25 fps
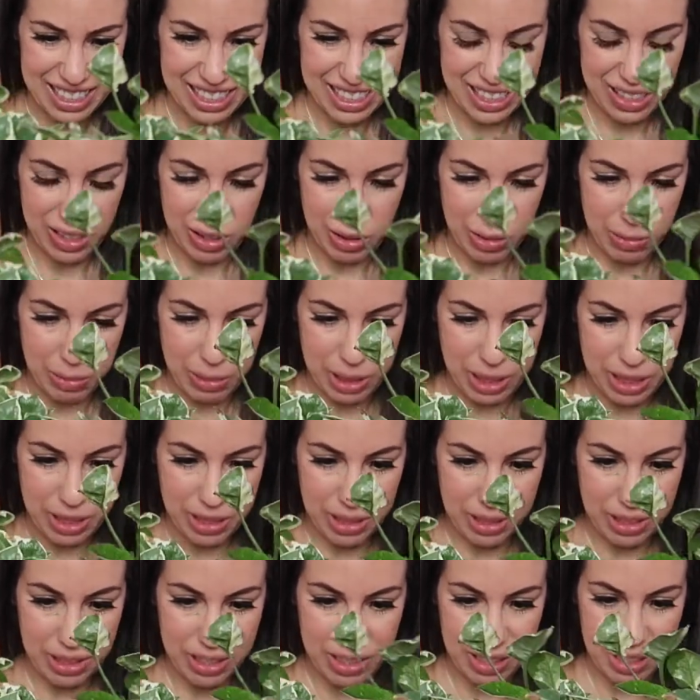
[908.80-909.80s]
Oh my
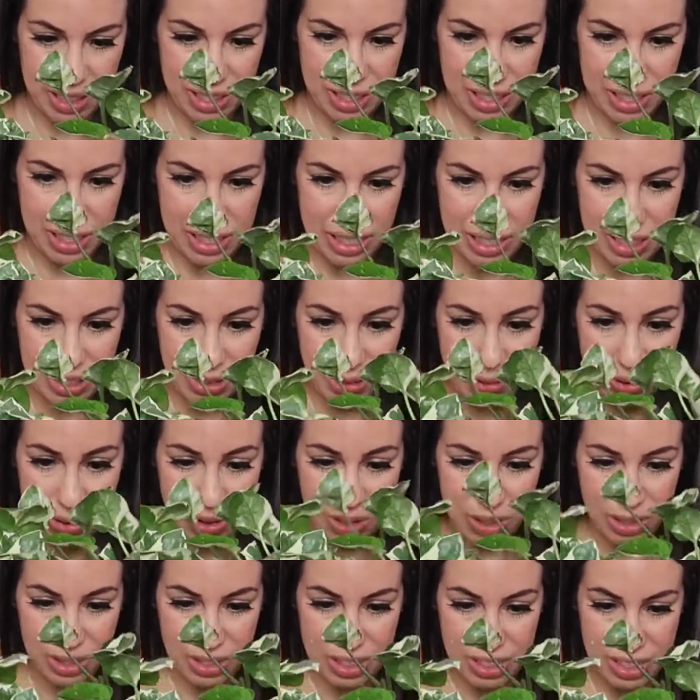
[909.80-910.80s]
god, these
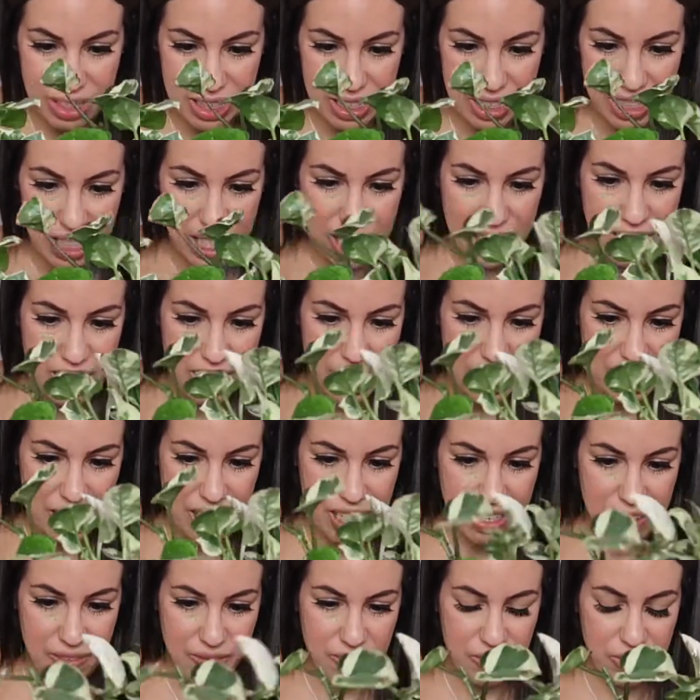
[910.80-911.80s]
roots are insane.
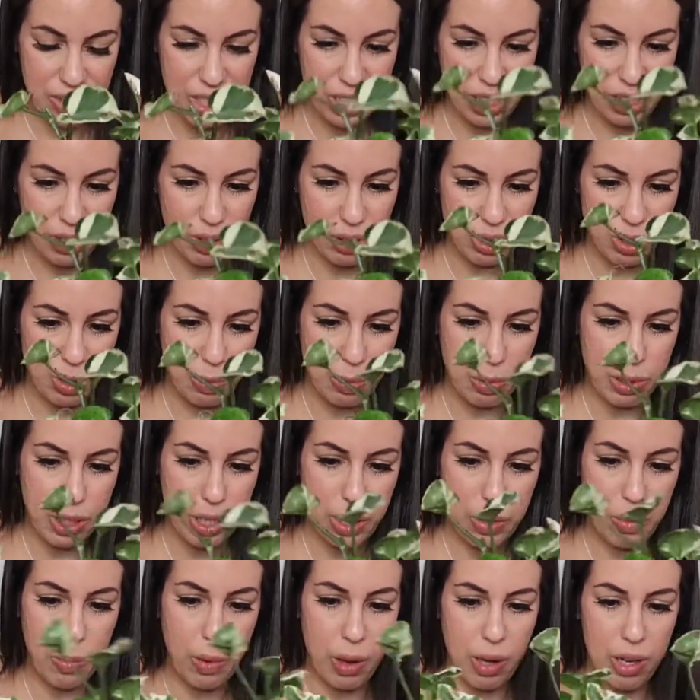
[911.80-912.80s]
It's also pretty
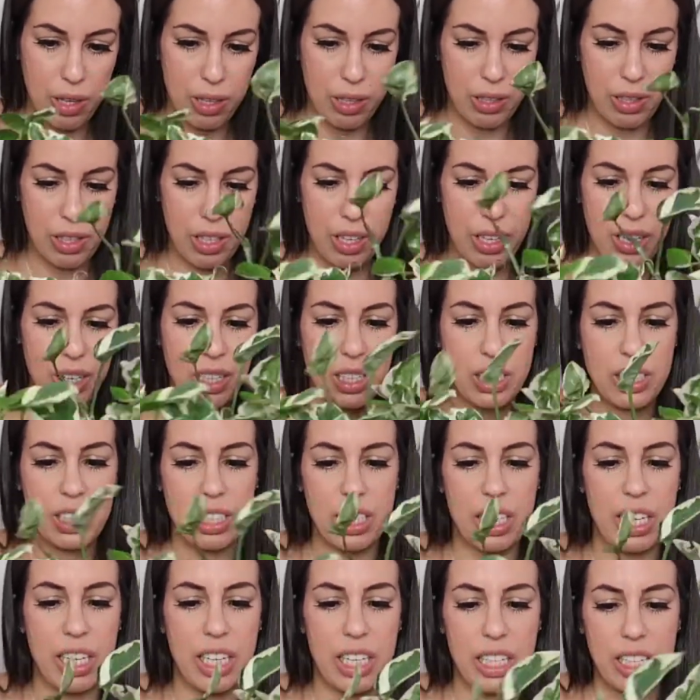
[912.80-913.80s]
waterlogged.
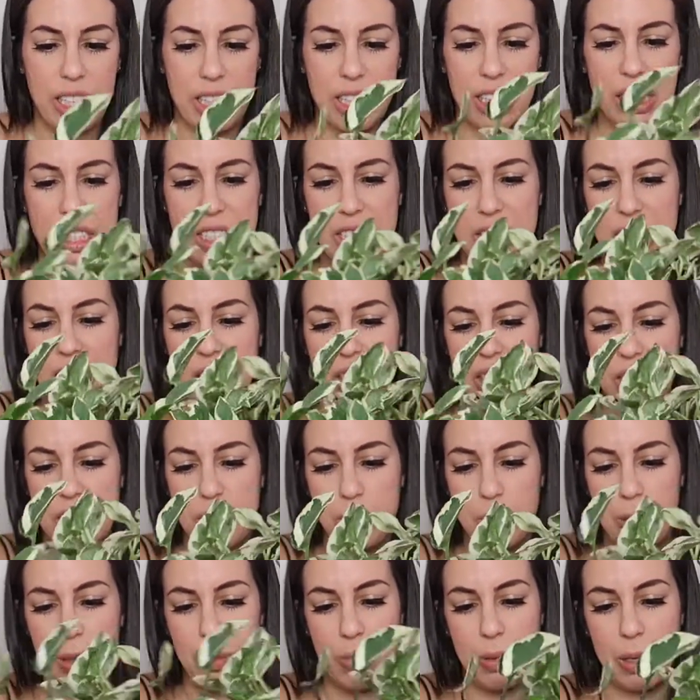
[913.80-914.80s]
Like, this needed to
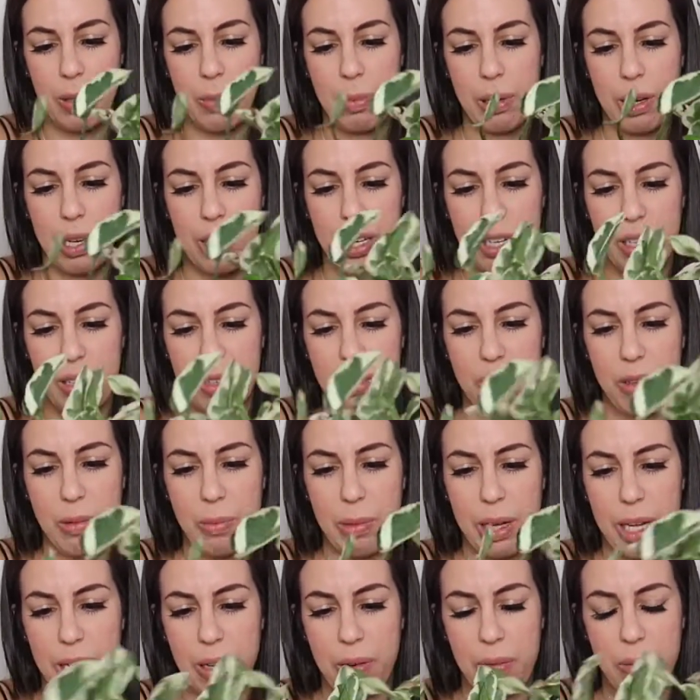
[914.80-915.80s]
be repotted no
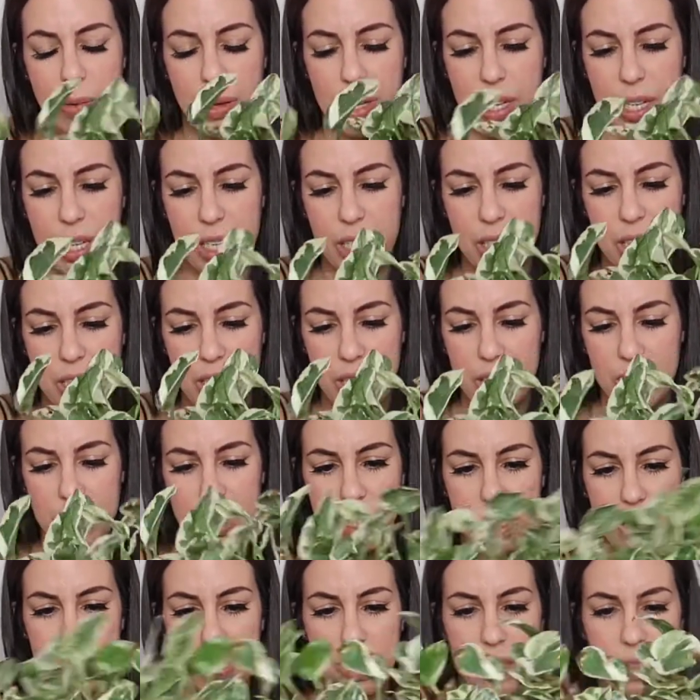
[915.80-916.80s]
matter what.
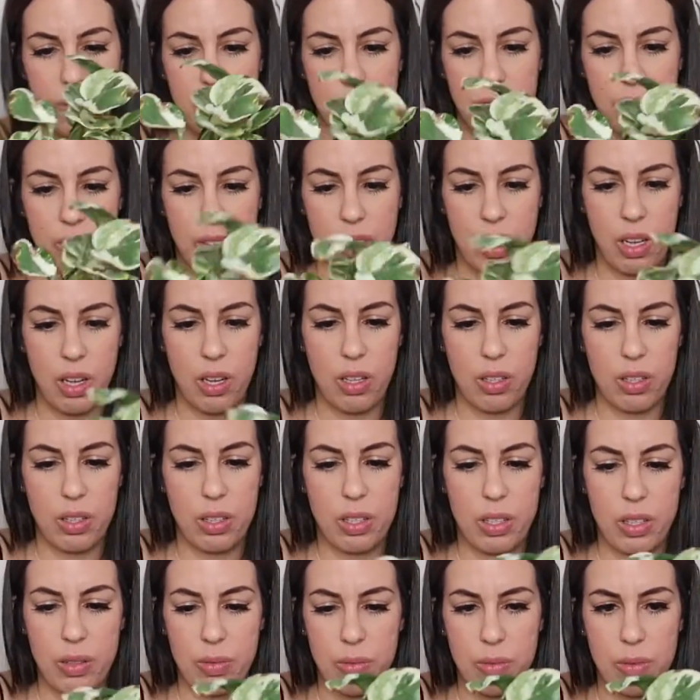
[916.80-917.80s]
All
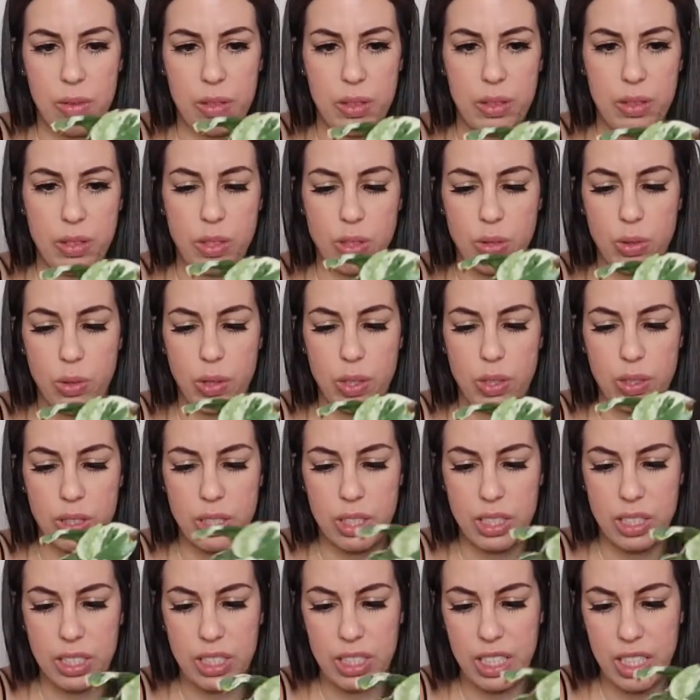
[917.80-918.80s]
the soil
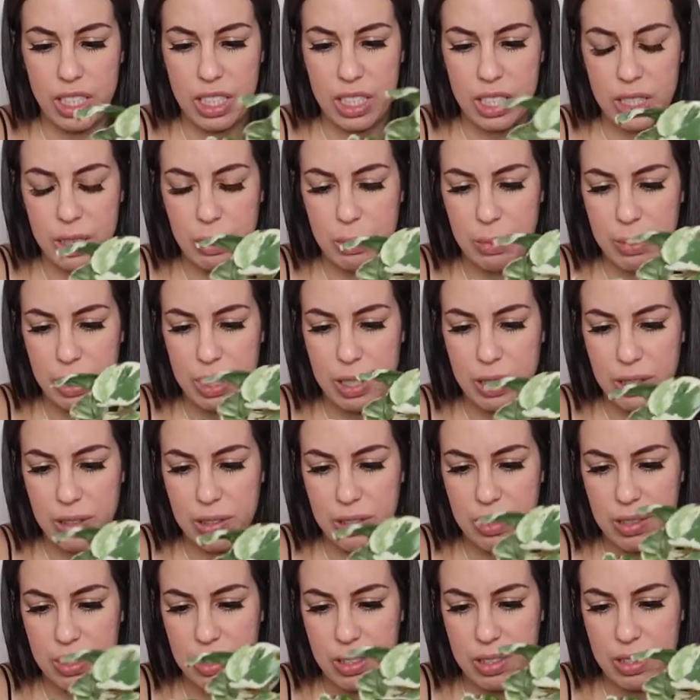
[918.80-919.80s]
stuck in the middle.